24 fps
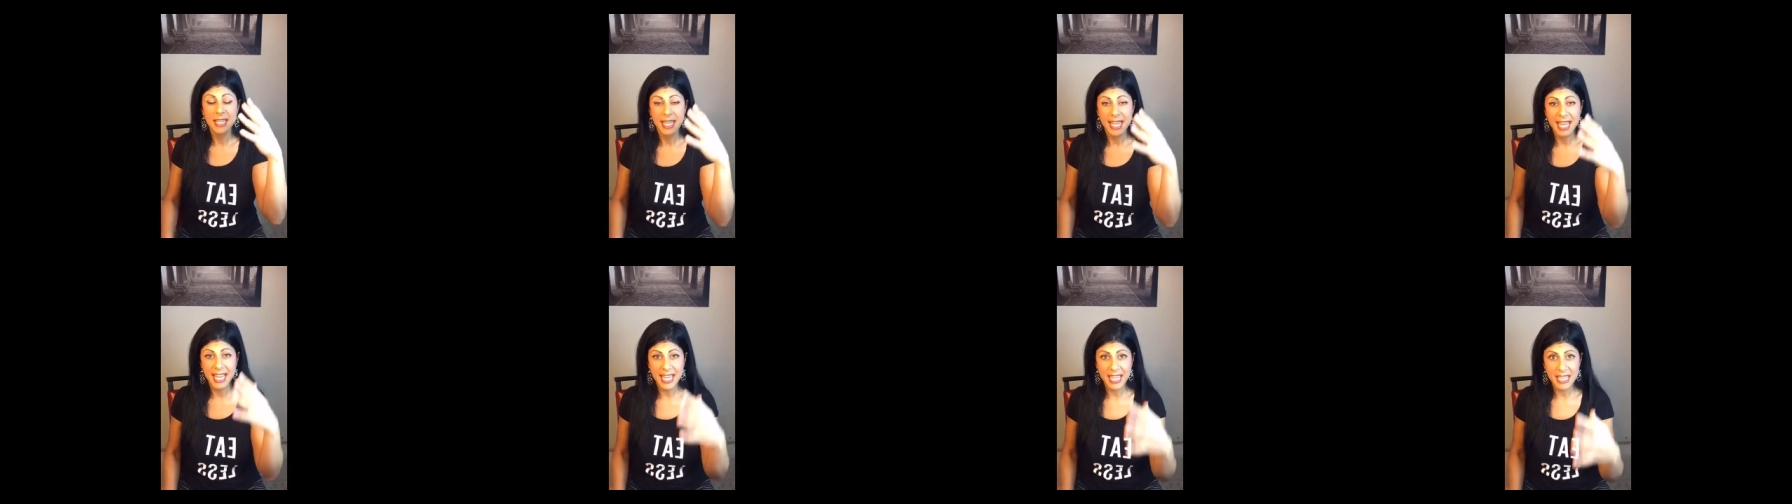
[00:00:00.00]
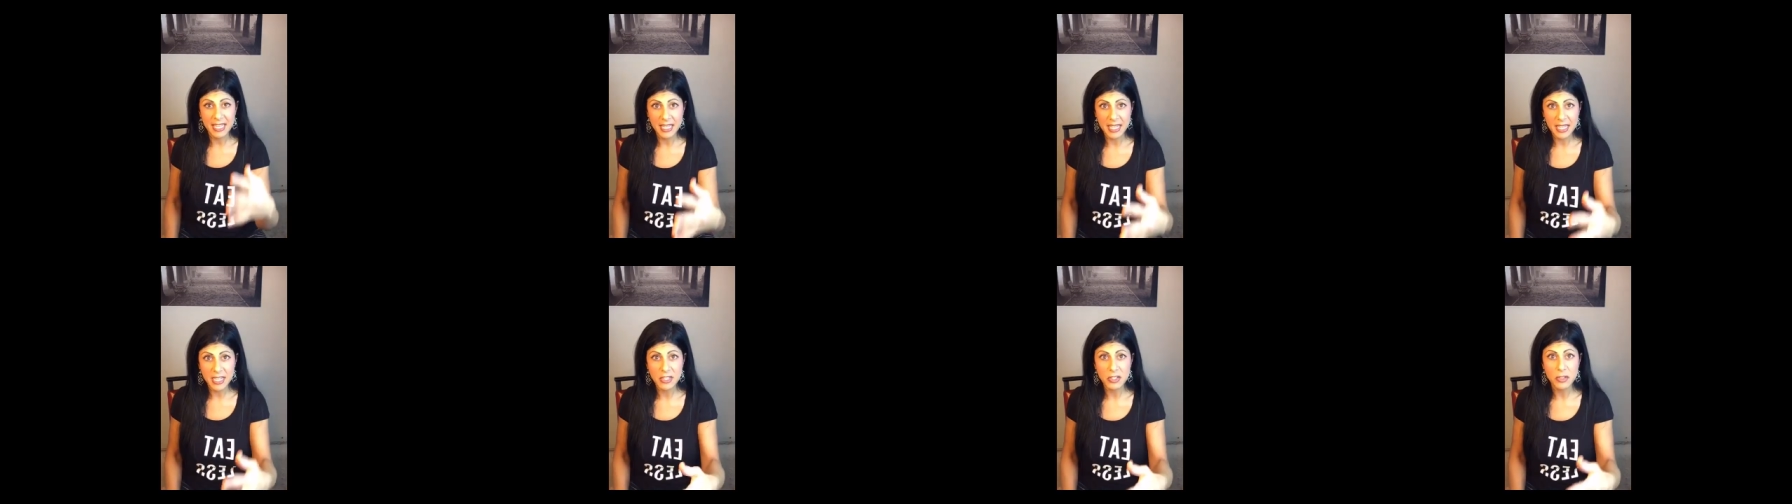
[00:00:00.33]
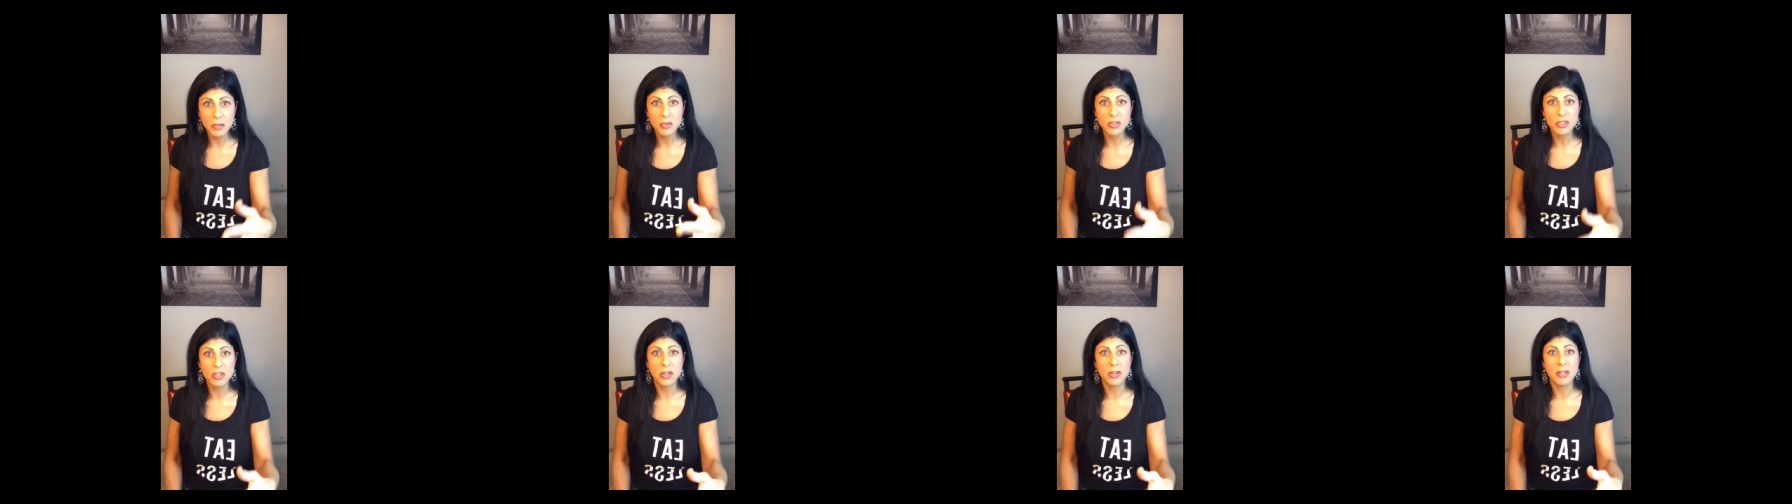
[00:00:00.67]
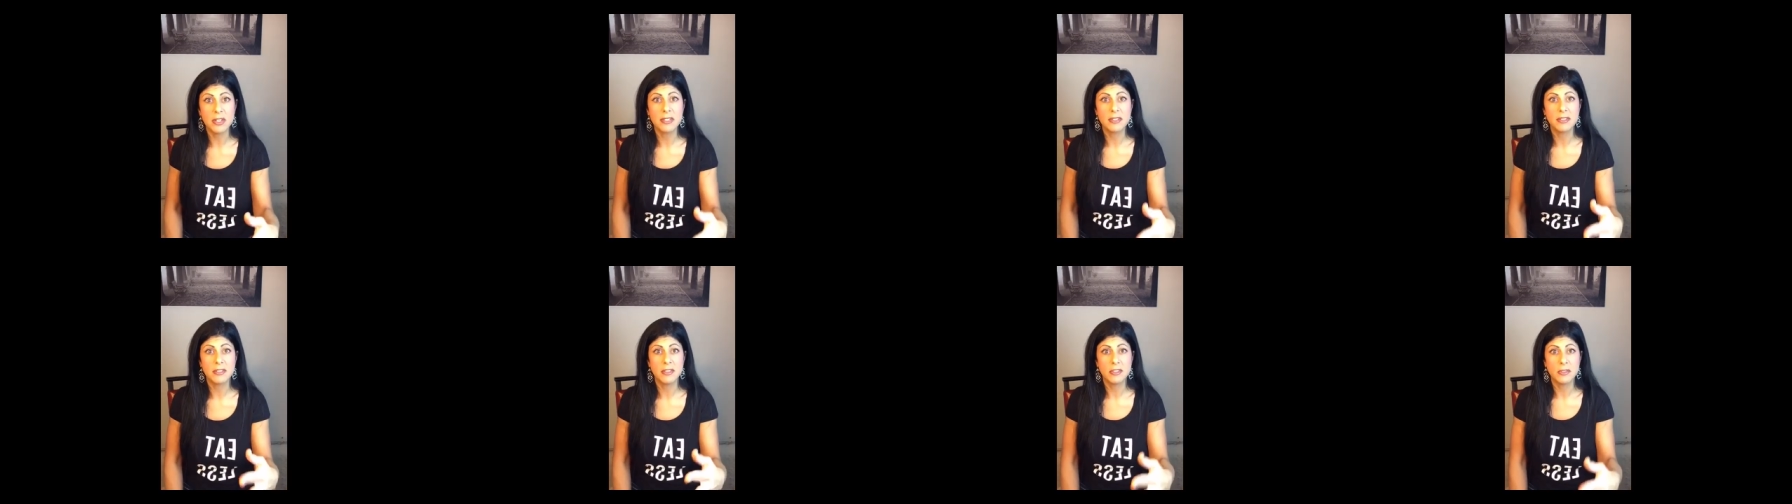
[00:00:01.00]
and then you
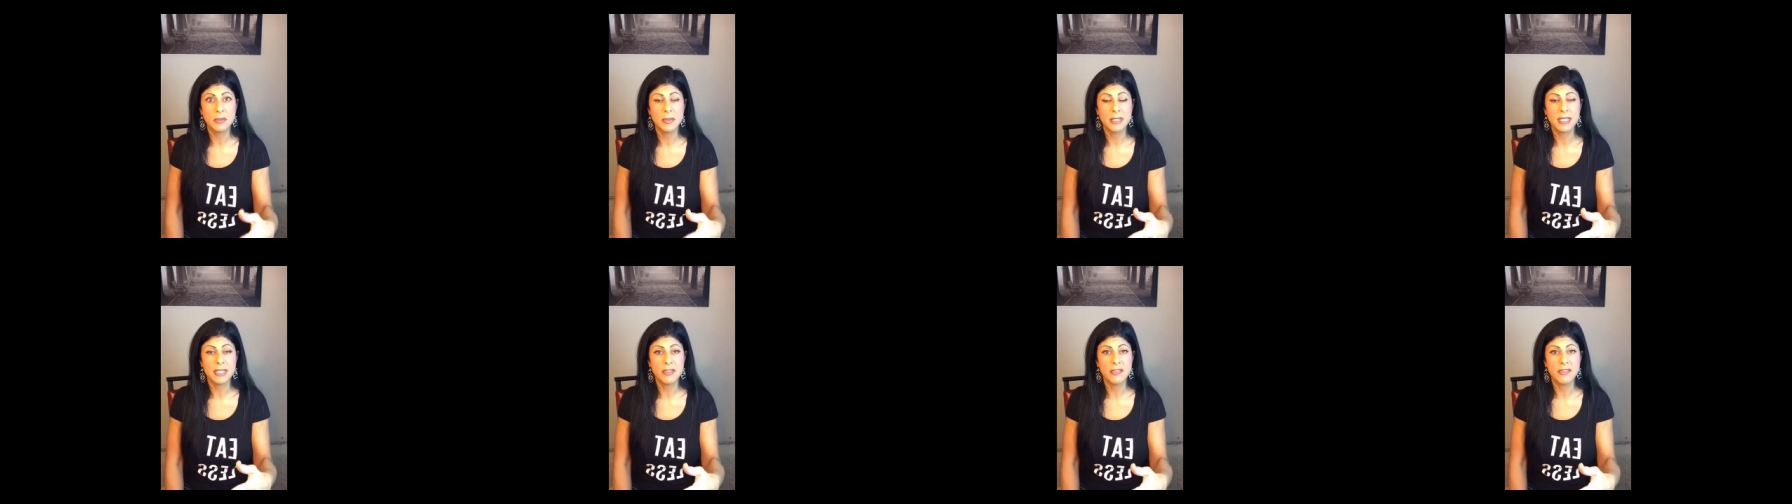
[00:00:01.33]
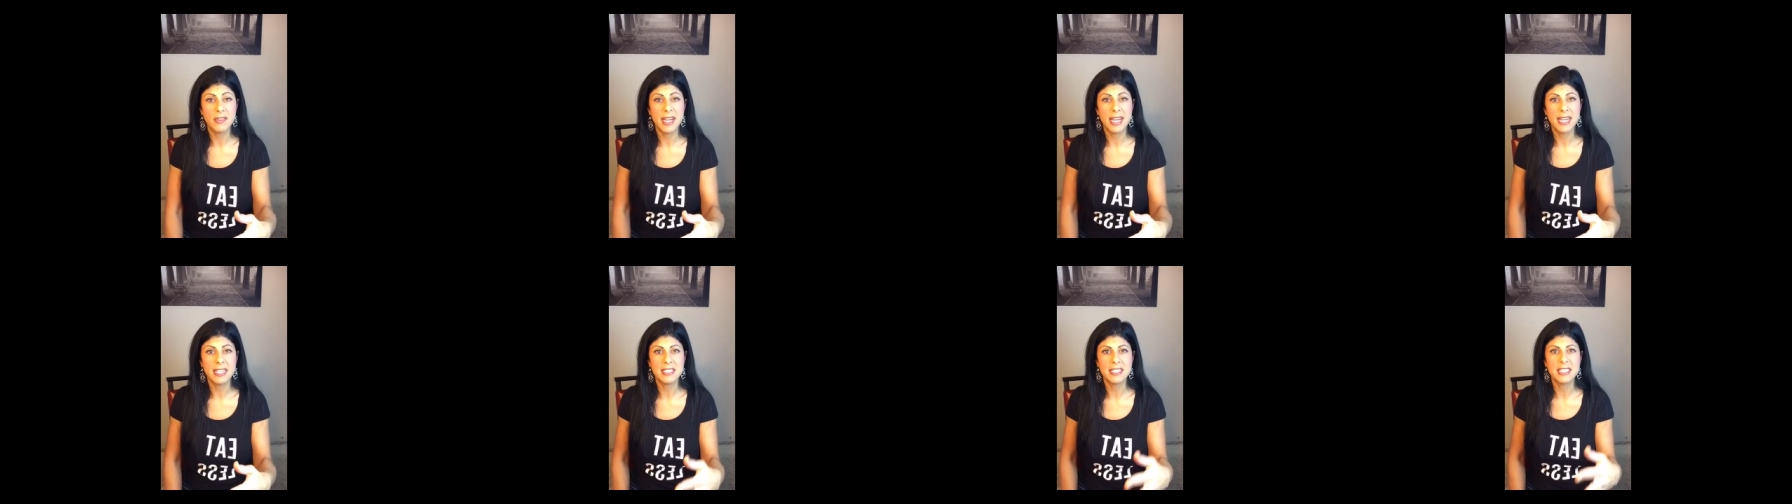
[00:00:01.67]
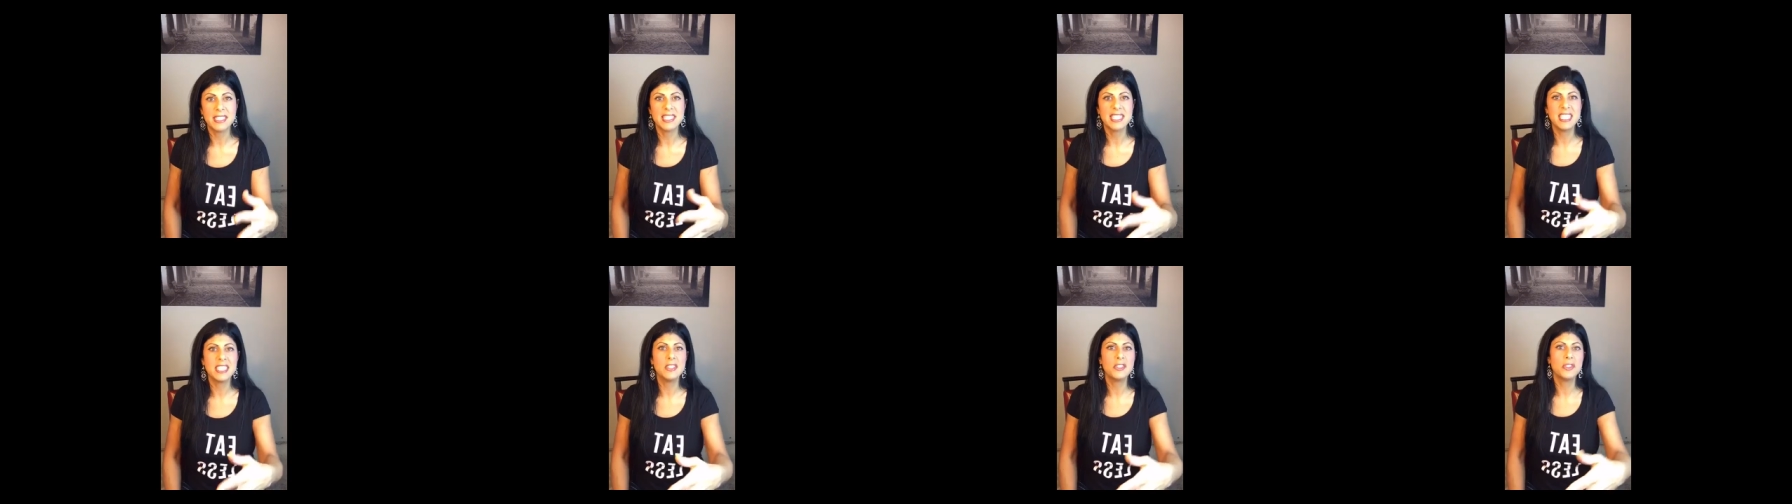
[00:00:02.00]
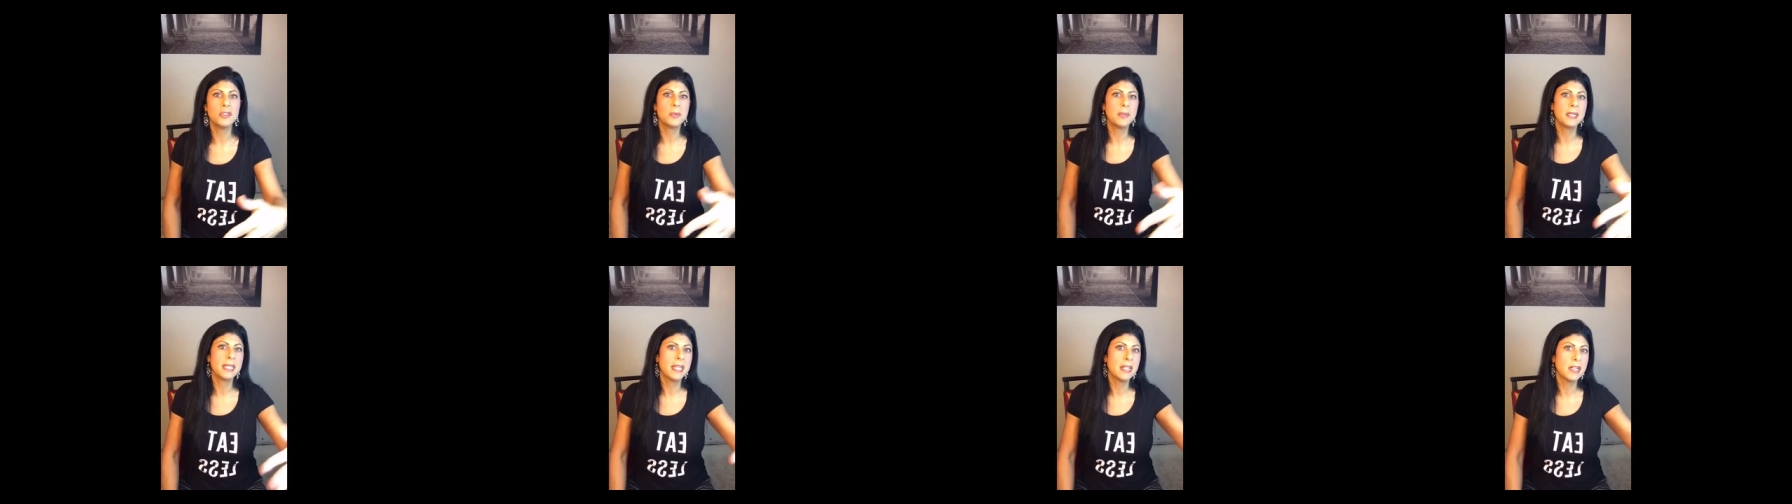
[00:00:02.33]
start doing a fast instead of
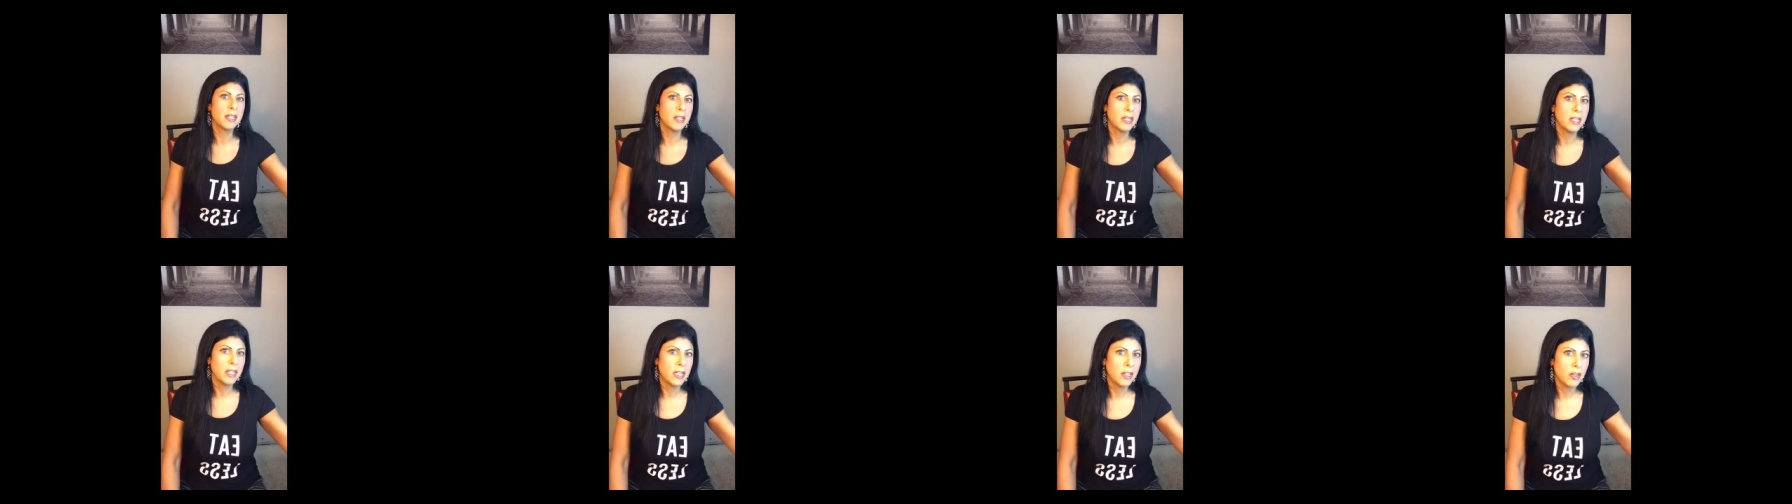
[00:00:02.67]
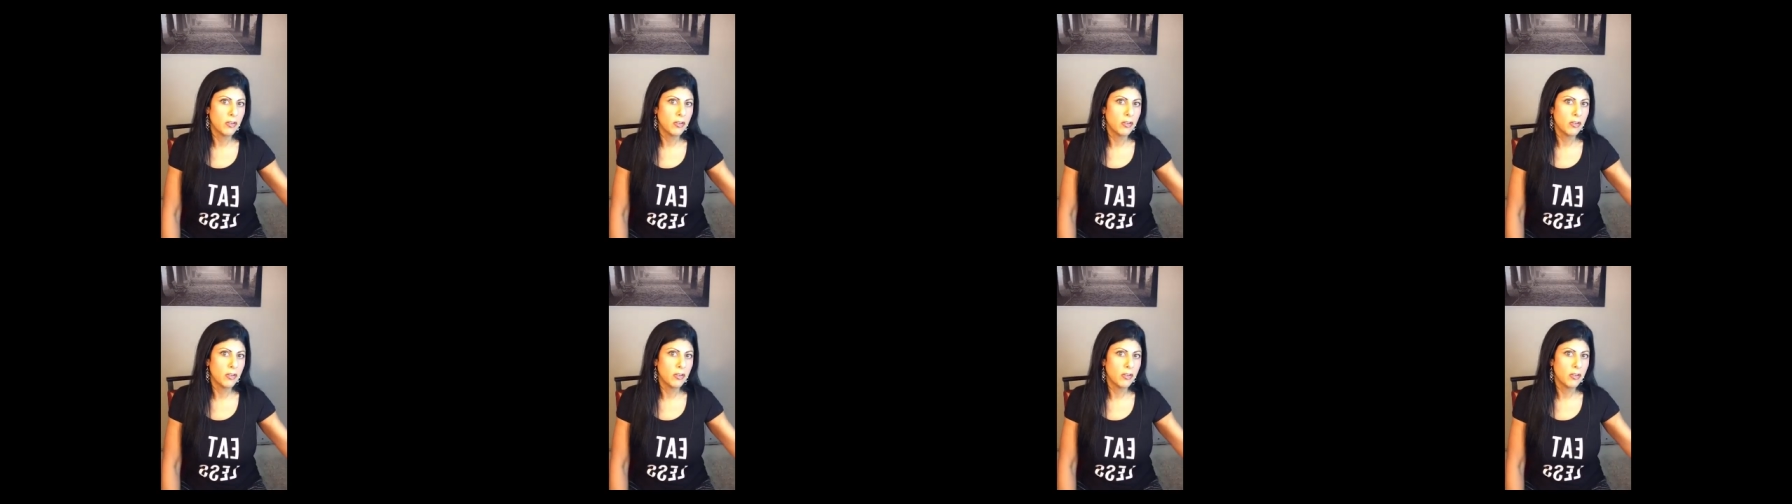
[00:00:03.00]
doing it